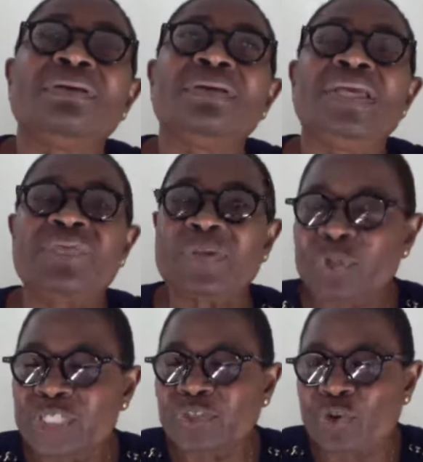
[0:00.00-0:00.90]

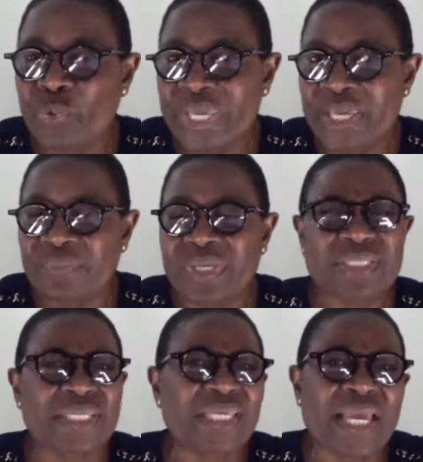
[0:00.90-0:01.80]
everybody know him? He
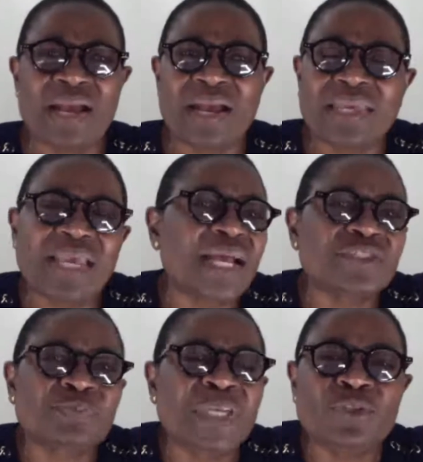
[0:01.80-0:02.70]
said, yeah, he
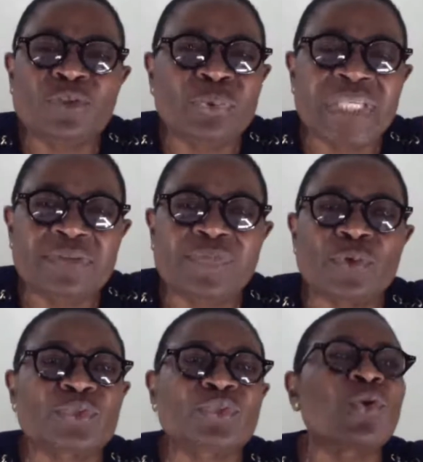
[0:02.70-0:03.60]
has been doing it
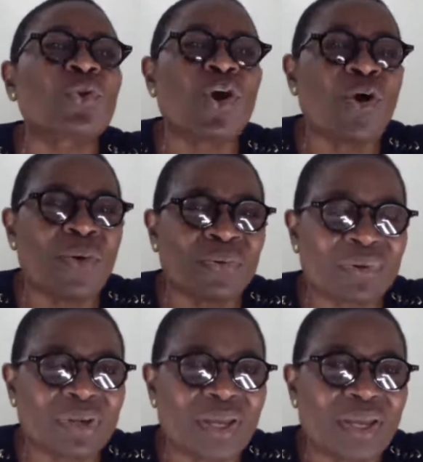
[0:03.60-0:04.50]
for so
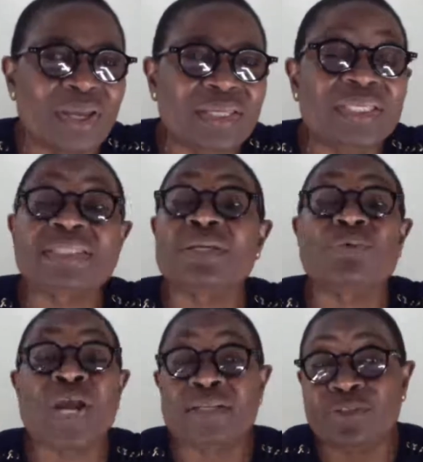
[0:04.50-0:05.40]
long. He's a
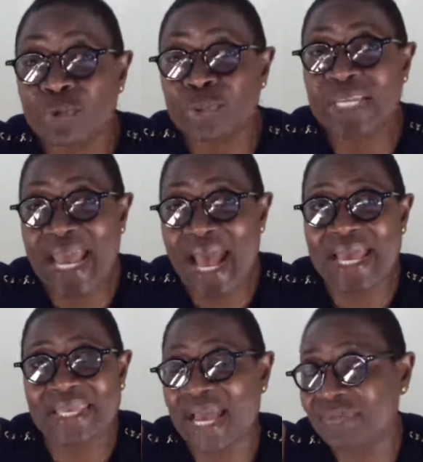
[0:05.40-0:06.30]
well-known
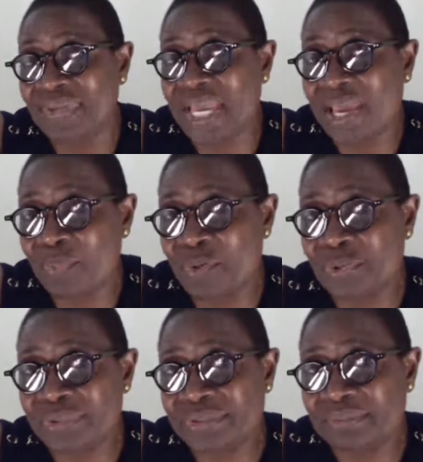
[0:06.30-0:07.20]
guy at the
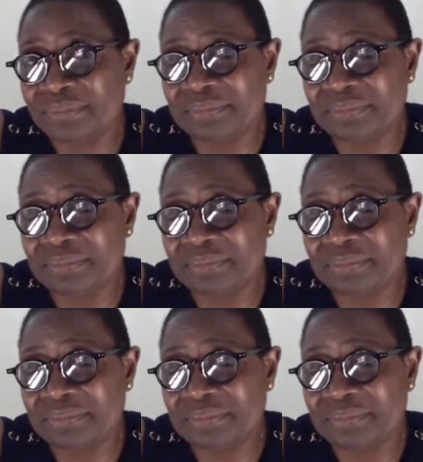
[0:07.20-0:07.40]
airport.